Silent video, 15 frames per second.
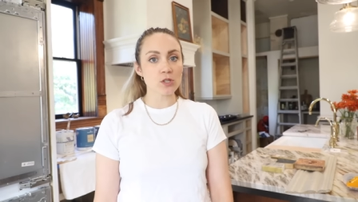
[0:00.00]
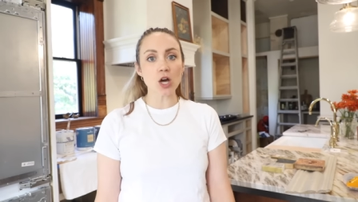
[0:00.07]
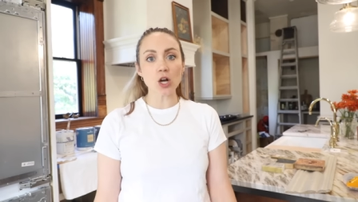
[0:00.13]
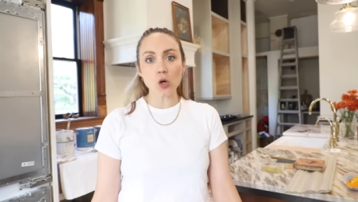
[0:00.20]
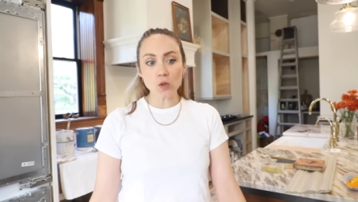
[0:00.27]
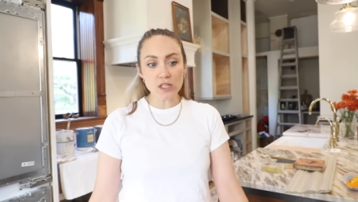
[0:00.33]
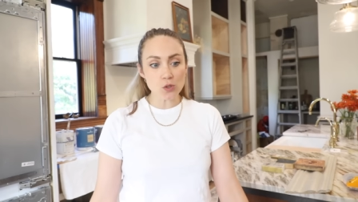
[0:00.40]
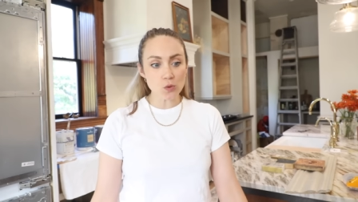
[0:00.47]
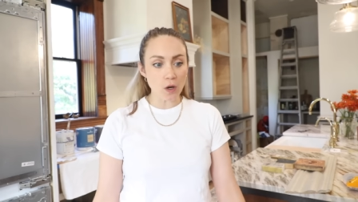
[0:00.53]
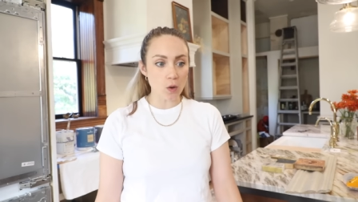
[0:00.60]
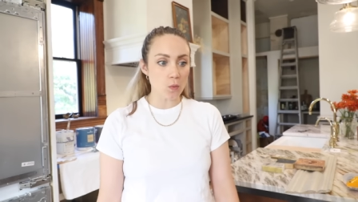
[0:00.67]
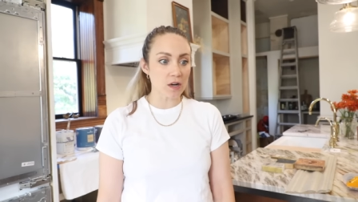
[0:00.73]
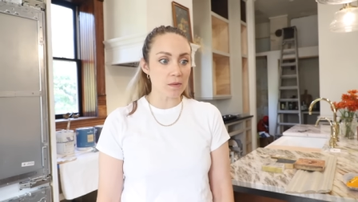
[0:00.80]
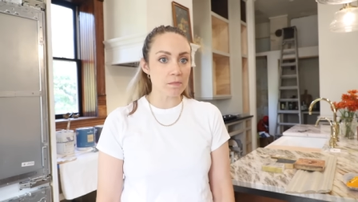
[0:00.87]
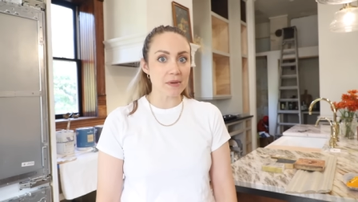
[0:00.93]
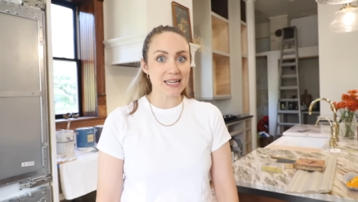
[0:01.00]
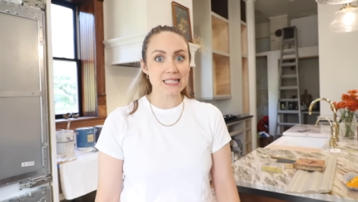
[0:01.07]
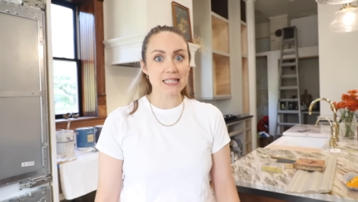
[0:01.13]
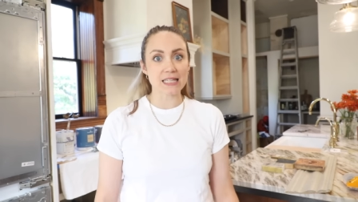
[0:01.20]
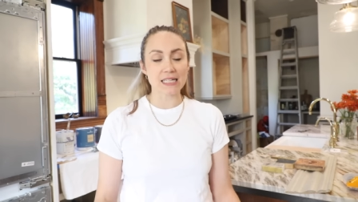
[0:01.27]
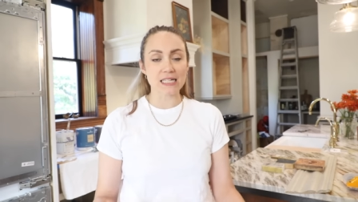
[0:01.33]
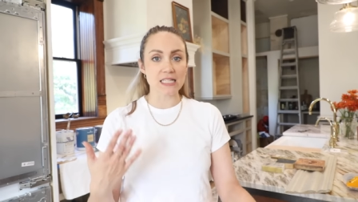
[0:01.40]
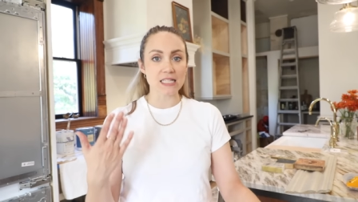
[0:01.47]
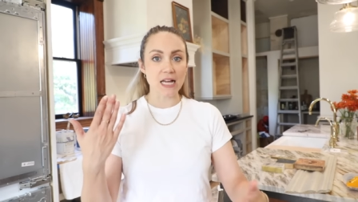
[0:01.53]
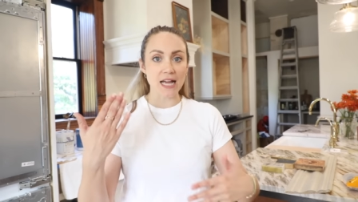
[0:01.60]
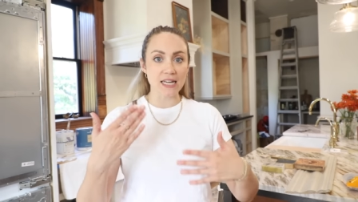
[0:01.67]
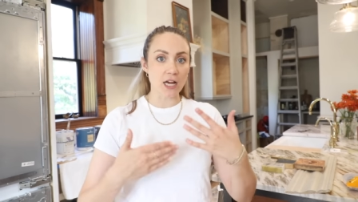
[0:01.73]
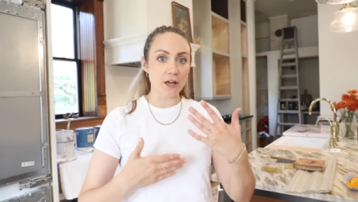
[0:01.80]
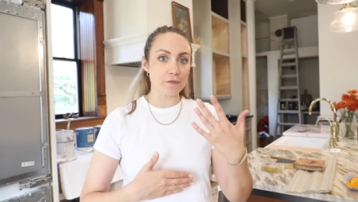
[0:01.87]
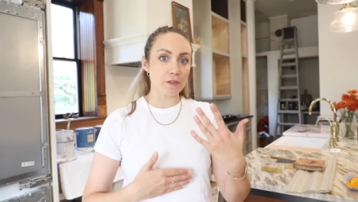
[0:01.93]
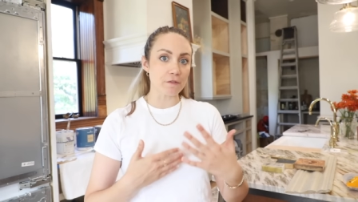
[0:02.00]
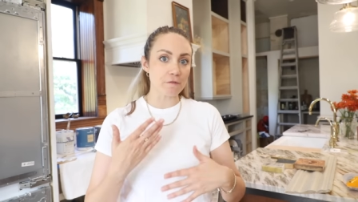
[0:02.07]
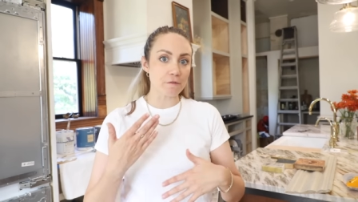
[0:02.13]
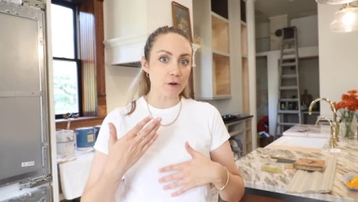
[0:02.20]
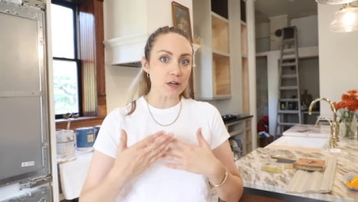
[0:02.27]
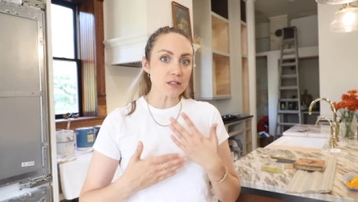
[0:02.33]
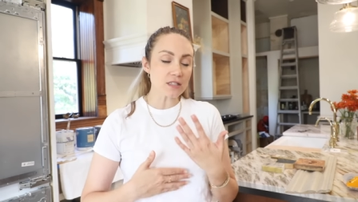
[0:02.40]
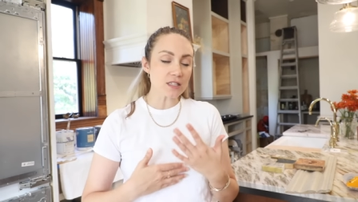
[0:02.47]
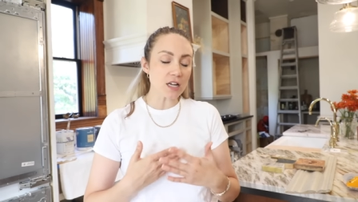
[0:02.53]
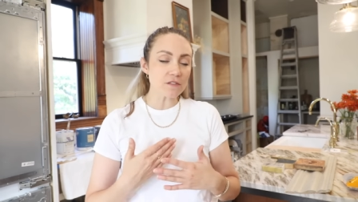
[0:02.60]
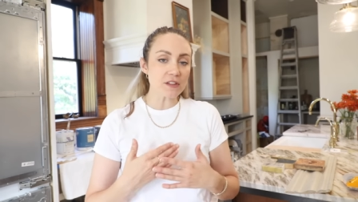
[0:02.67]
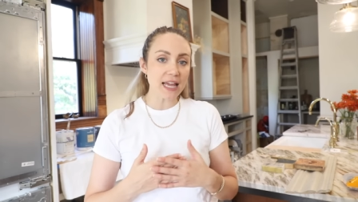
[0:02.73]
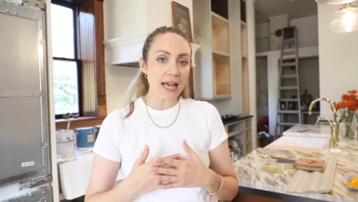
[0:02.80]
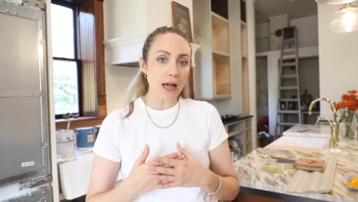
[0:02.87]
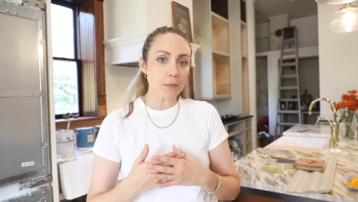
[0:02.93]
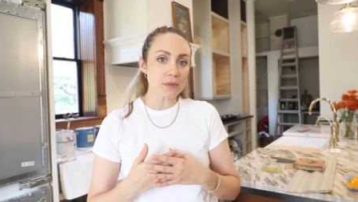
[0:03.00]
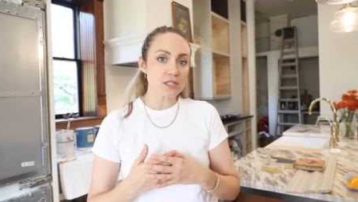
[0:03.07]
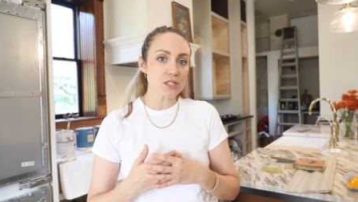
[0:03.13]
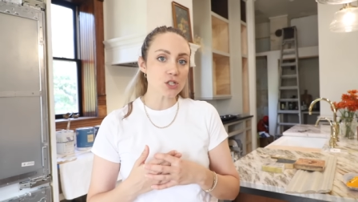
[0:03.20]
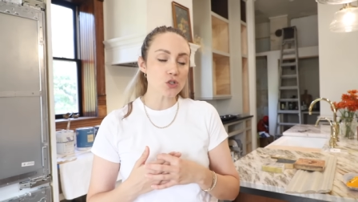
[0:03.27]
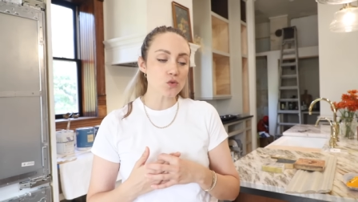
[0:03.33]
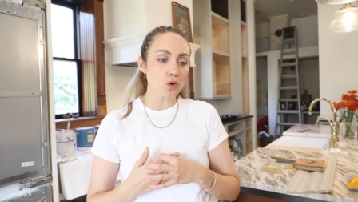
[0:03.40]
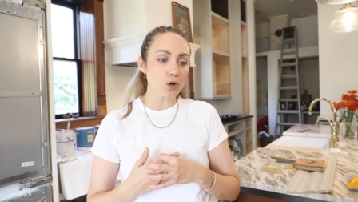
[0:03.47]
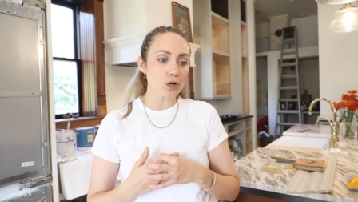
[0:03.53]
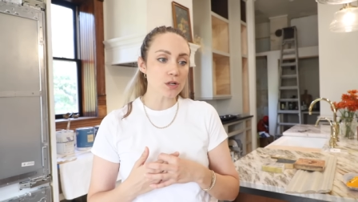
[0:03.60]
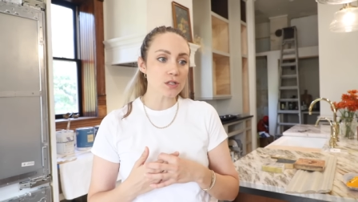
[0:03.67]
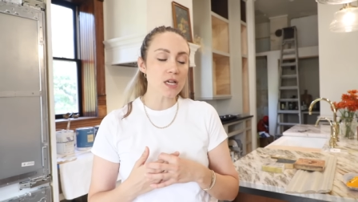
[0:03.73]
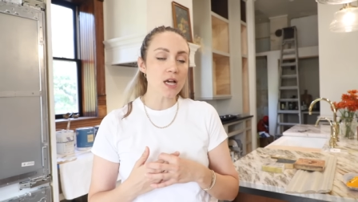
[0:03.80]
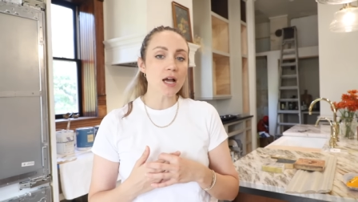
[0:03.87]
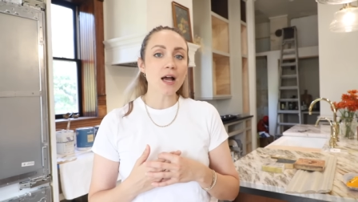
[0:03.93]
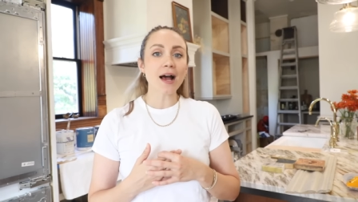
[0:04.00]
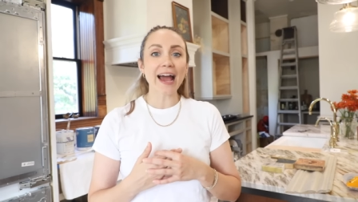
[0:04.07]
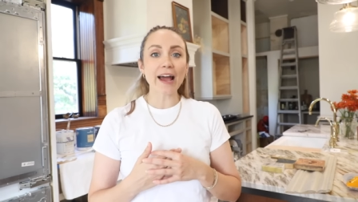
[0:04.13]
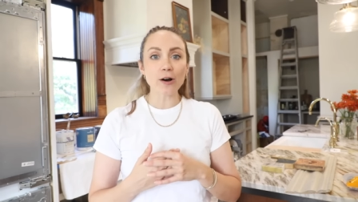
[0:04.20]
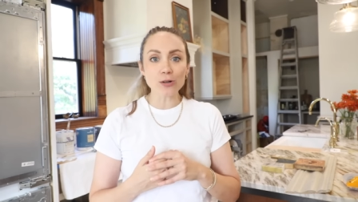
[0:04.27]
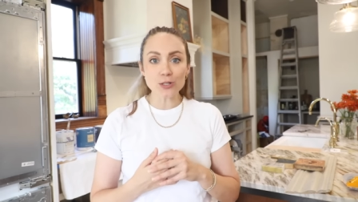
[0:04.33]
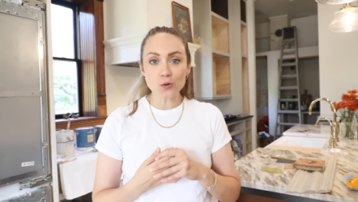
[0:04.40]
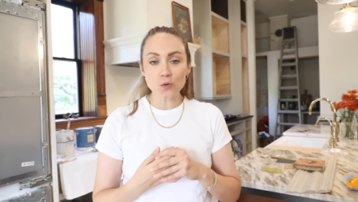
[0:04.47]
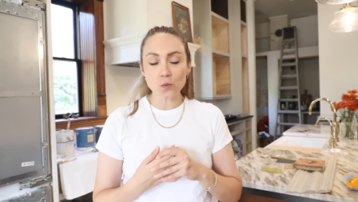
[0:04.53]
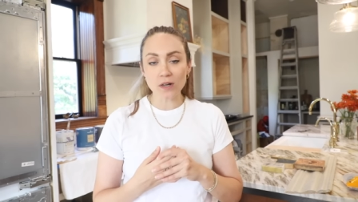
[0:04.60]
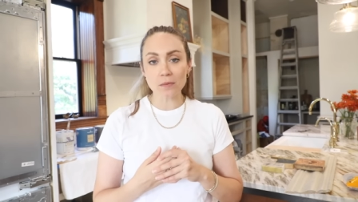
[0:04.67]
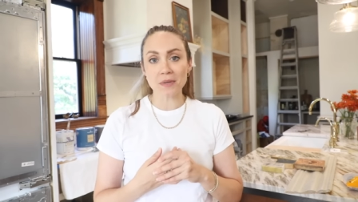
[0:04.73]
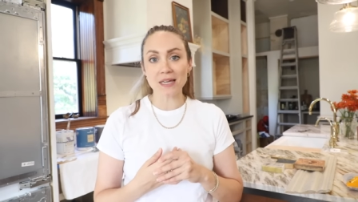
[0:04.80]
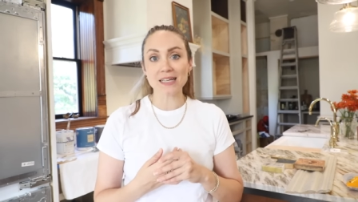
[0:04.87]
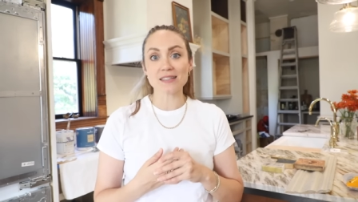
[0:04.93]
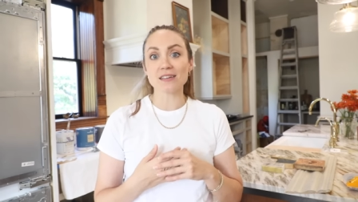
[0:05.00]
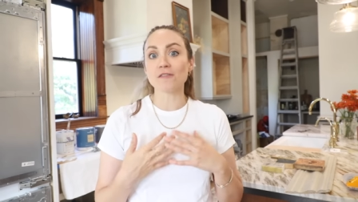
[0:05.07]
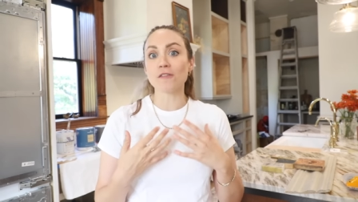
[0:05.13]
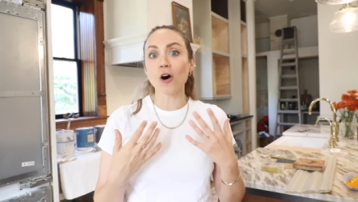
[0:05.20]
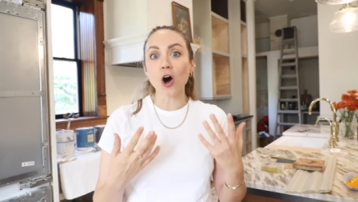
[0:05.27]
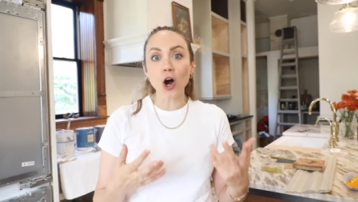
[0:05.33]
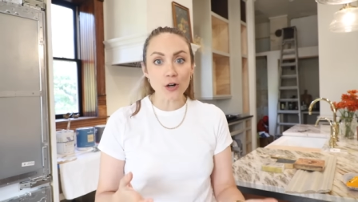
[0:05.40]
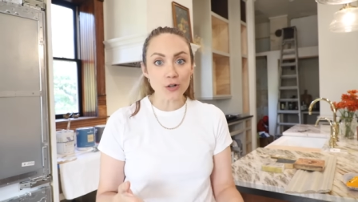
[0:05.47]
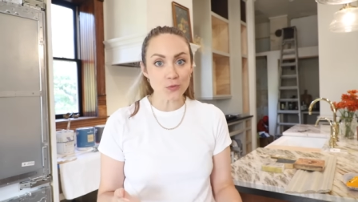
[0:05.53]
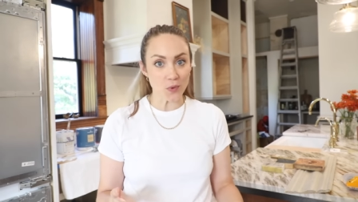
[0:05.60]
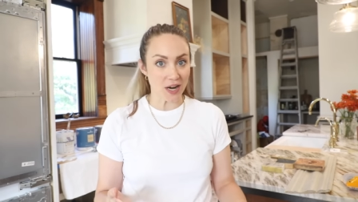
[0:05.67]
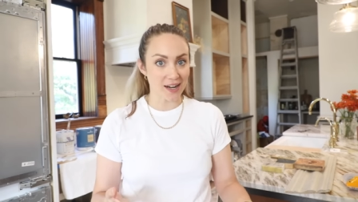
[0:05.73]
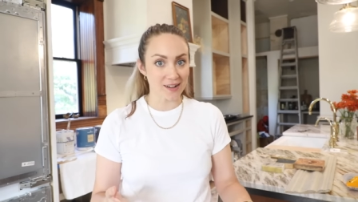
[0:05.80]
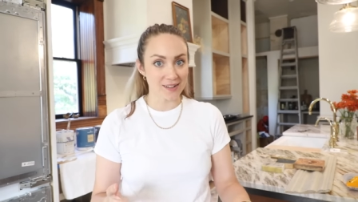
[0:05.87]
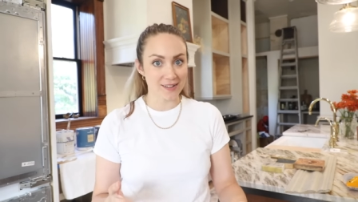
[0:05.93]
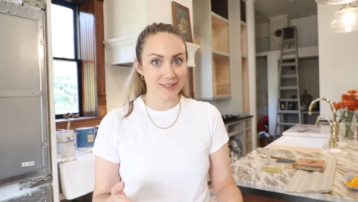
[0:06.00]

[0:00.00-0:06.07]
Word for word: Not only do I want to mix the design of the fronts of the cabinets and drawers, I also want a mix of hardware.